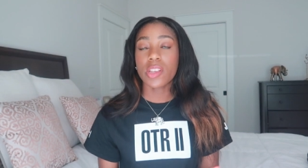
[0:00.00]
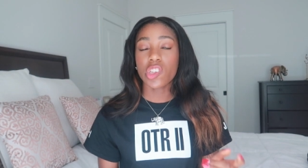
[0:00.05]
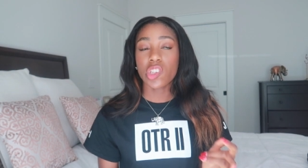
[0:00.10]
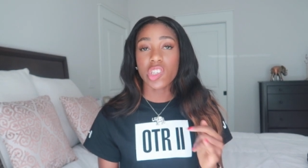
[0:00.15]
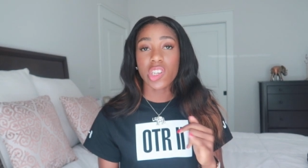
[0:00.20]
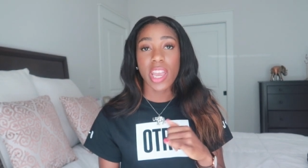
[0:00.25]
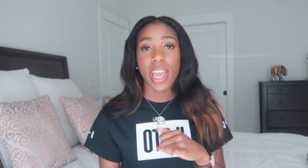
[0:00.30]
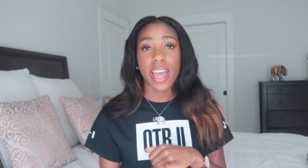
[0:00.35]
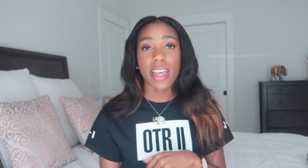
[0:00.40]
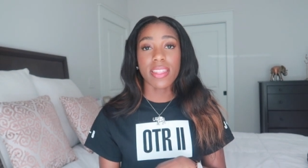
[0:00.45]
So
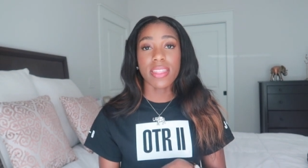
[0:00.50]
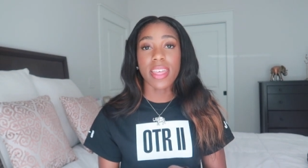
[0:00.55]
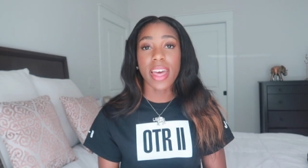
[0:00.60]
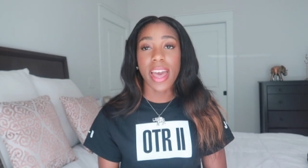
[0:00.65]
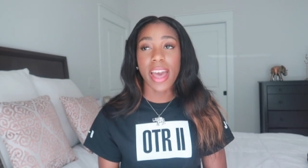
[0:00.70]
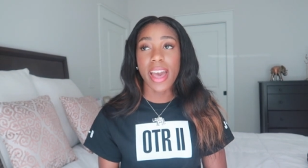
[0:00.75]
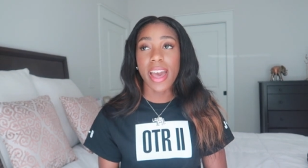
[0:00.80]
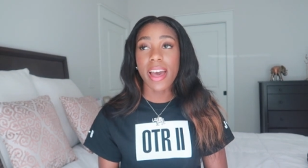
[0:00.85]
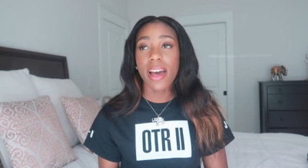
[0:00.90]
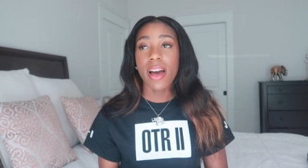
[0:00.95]
she had
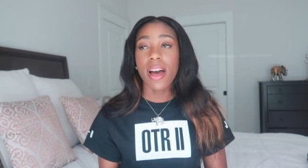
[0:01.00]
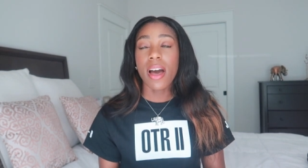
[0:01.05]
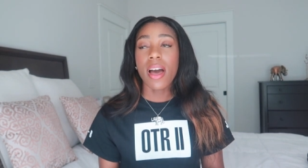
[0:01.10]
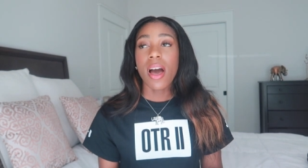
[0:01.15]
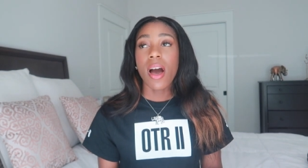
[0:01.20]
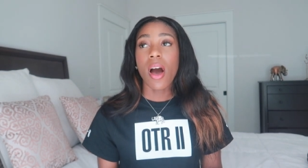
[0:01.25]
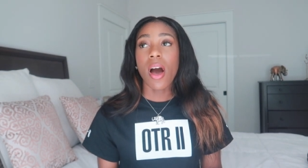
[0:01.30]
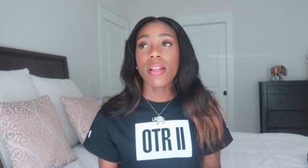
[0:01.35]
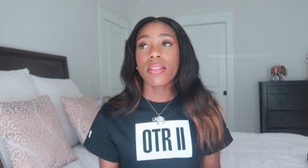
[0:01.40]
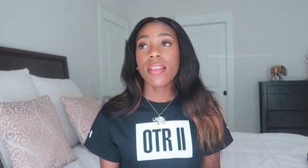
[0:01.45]
that
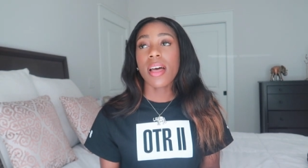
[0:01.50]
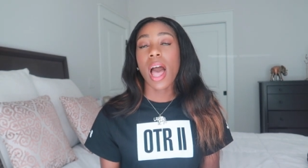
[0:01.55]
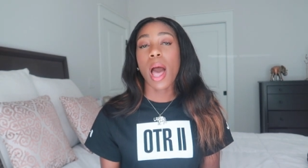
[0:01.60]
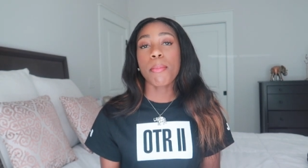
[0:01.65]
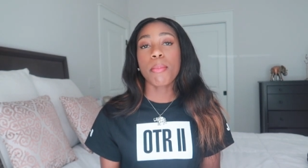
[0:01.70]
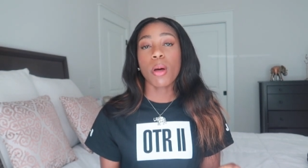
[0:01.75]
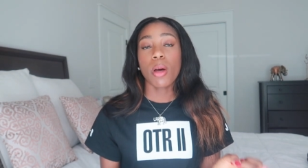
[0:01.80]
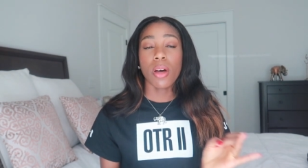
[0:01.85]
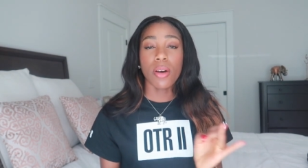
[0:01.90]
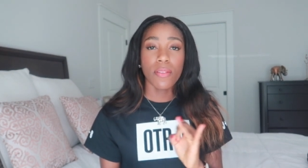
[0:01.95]
on
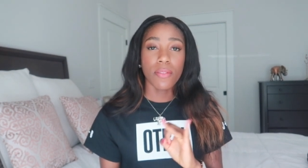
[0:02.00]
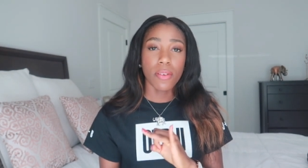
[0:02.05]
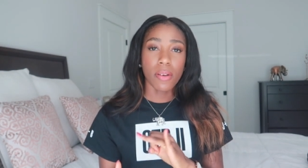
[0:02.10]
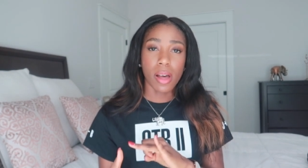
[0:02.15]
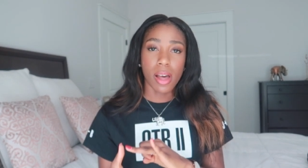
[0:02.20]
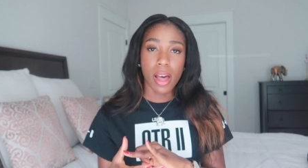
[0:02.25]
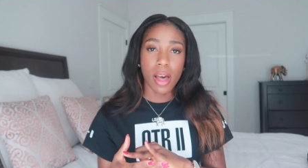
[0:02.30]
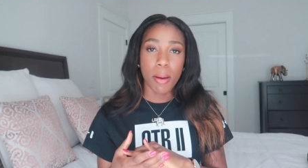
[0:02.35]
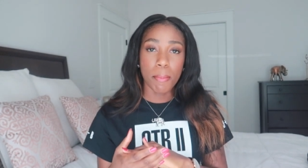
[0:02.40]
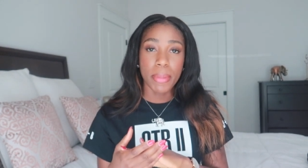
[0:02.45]
top of
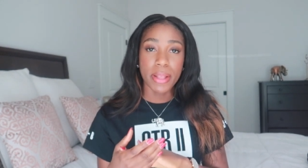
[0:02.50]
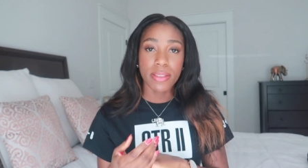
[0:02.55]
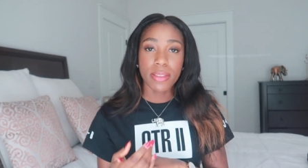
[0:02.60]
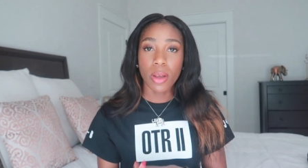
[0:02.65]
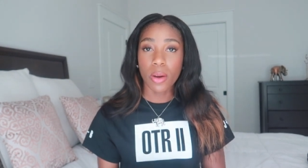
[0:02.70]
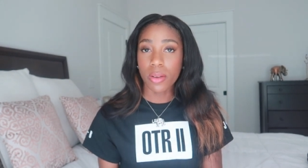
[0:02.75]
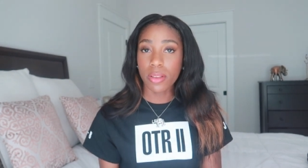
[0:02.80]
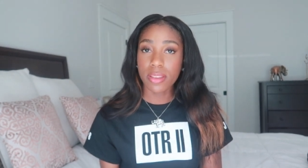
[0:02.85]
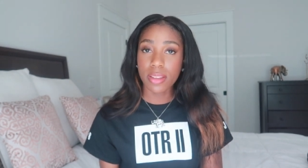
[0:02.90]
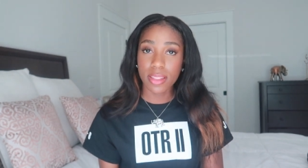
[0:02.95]

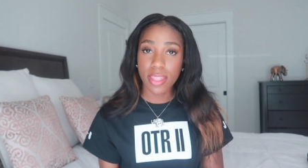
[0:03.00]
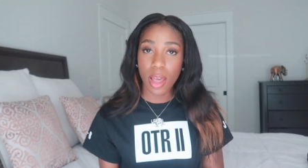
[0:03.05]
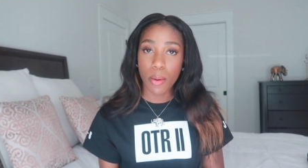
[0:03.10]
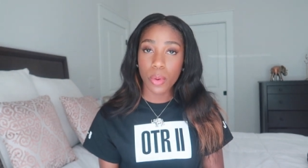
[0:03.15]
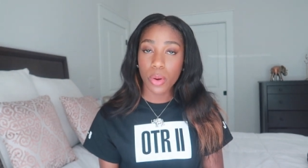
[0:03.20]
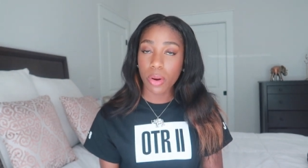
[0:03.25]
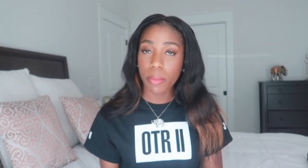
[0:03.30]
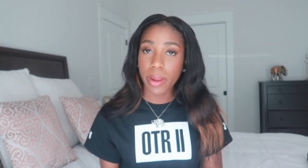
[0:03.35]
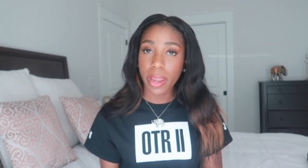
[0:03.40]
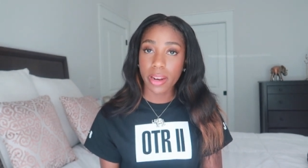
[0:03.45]
Pitocin that
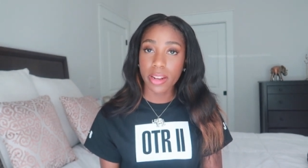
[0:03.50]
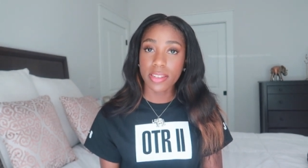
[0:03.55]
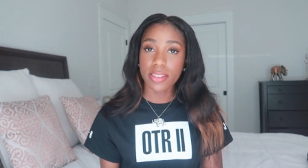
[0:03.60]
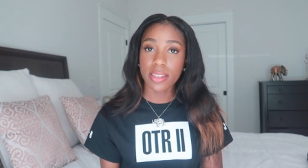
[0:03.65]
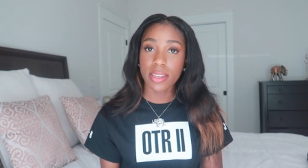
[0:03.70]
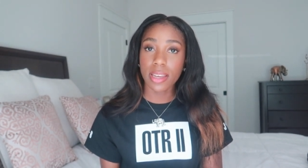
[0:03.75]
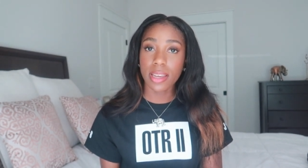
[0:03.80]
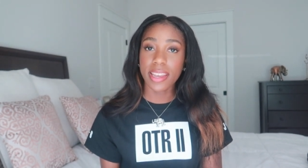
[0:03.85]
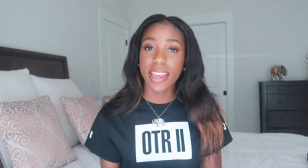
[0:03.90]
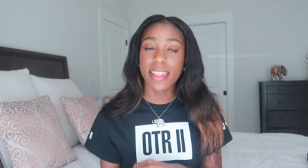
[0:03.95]
we were
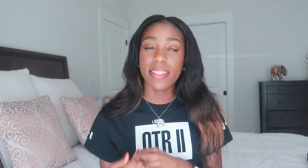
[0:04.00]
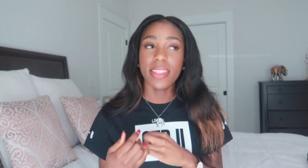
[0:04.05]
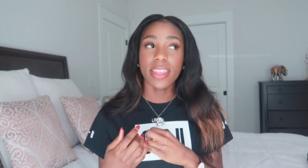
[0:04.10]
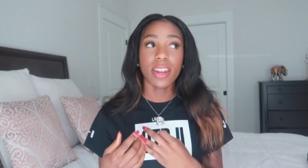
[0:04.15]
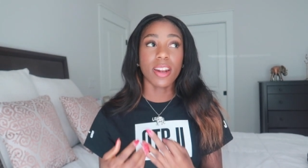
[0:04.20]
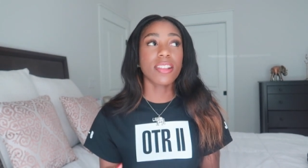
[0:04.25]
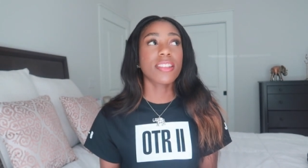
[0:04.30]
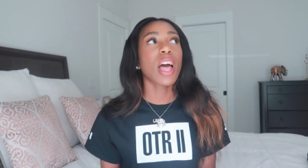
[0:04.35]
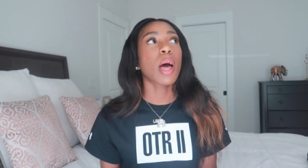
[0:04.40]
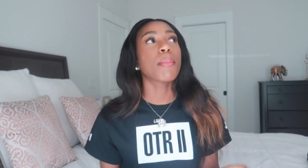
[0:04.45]
managing, and
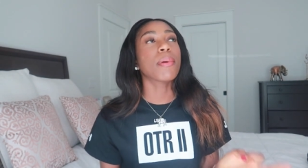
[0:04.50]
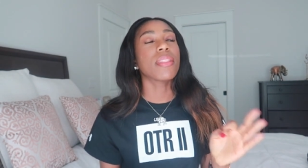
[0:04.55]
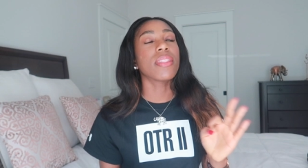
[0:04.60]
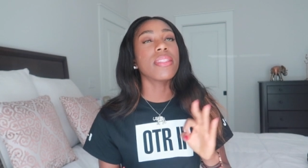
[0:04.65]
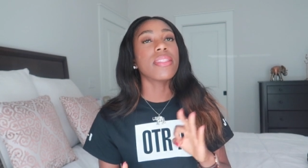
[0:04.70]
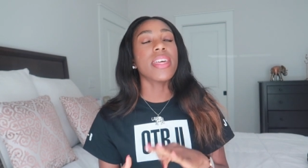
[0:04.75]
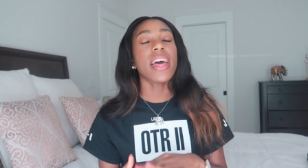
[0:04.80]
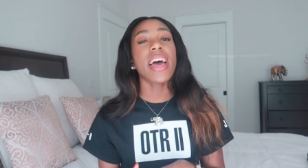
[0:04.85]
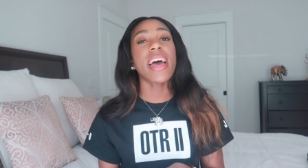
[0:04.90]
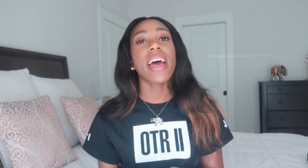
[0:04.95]
then on top
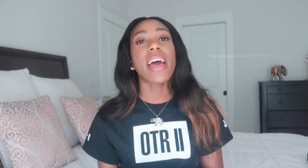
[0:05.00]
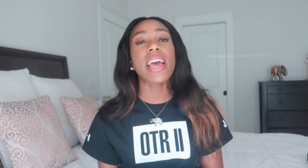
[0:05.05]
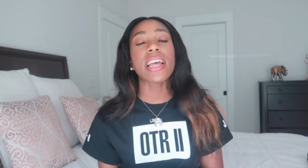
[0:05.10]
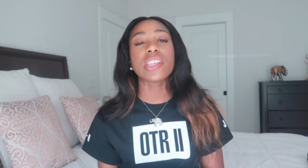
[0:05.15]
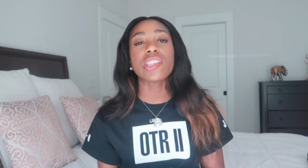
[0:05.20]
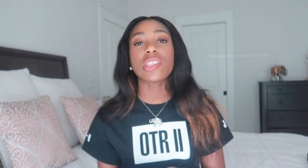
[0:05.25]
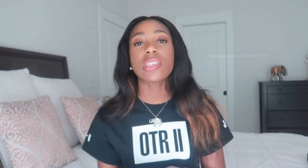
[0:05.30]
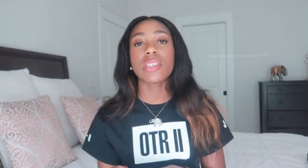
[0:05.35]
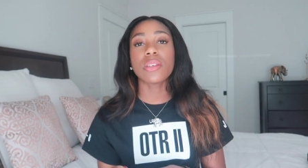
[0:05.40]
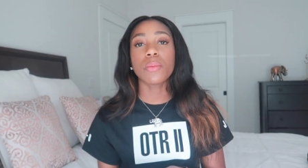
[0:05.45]
of
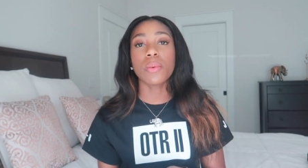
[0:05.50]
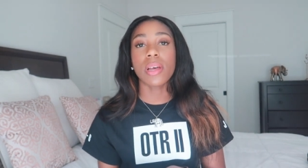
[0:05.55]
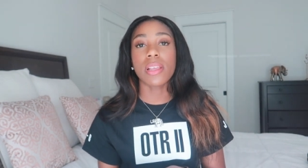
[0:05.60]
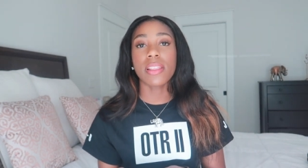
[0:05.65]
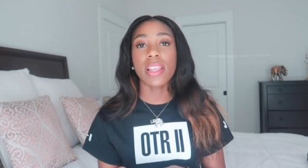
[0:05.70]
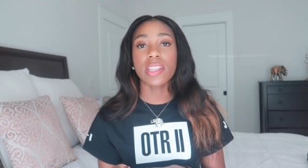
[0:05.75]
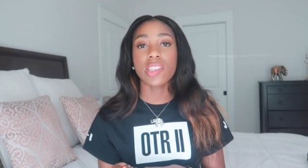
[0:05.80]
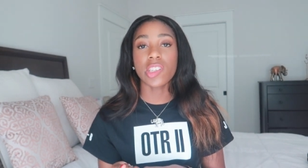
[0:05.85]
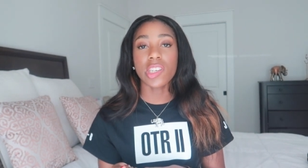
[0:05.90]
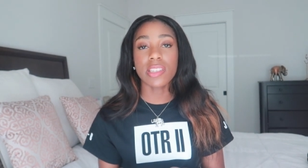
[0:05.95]
that, she was
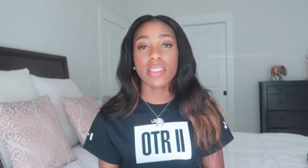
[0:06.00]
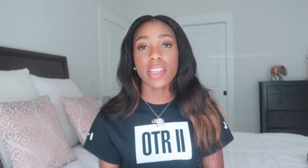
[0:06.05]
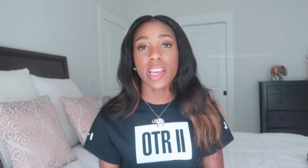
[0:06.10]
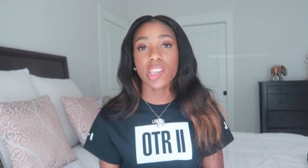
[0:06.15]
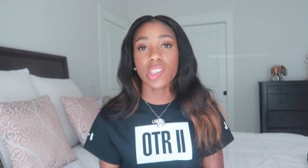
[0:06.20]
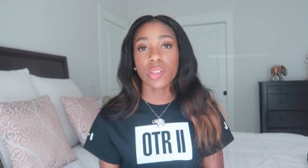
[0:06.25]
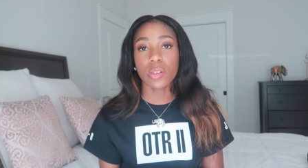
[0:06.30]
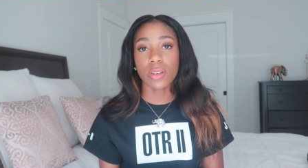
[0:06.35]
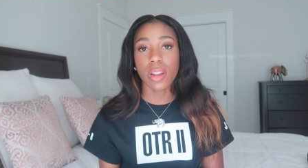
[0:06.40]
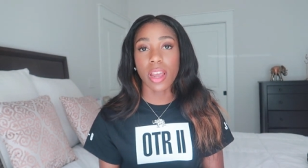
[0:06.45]
a
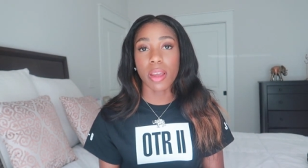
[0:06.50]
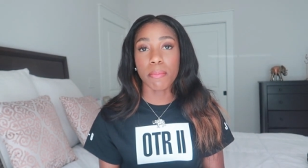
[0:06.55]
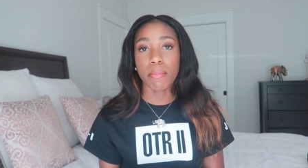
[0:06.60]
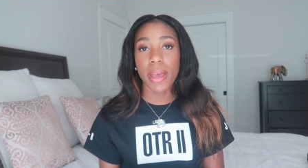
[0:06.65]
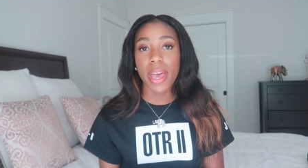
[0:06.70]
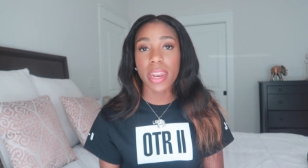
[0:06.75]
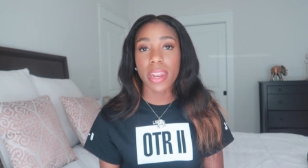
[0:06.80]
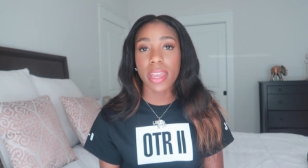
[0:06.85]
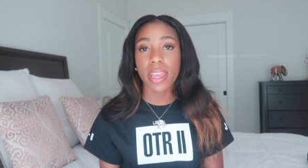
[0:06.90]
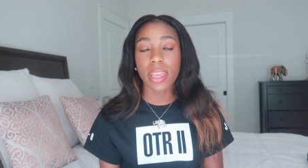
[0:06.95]
gestational
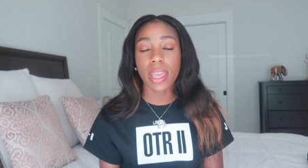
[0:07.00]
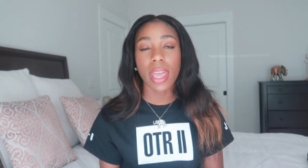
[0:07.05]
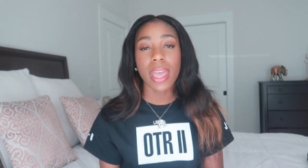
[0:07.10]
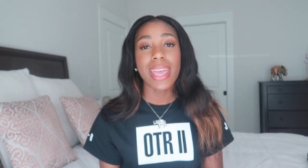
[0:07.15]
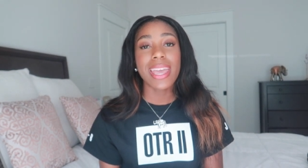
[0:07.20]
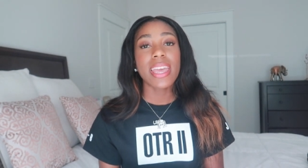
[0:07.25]
diabetic,